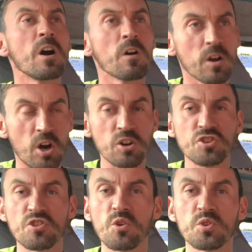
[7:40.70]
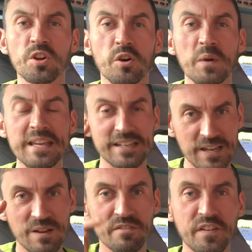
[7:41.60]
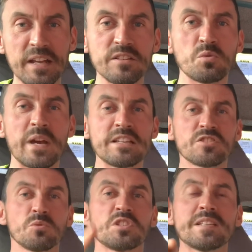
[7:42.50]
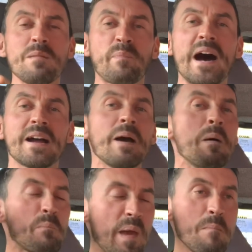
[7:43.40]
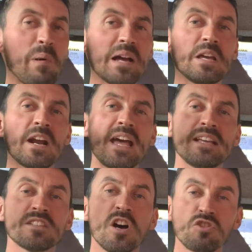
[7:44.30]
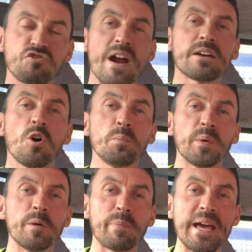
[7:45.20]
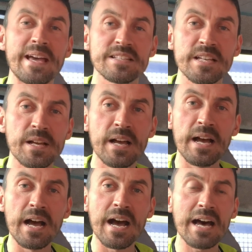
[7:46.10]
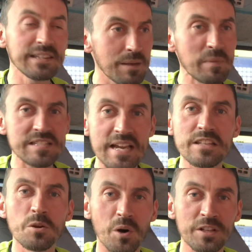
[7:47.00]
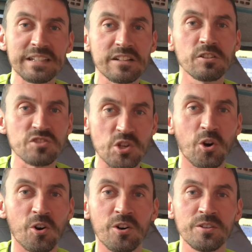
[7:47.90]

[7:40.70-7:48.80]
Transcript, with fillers: Cockstroker of the Week for this week. So sit back, pin back your ears, crack open the beers, and let me take you on a little tour.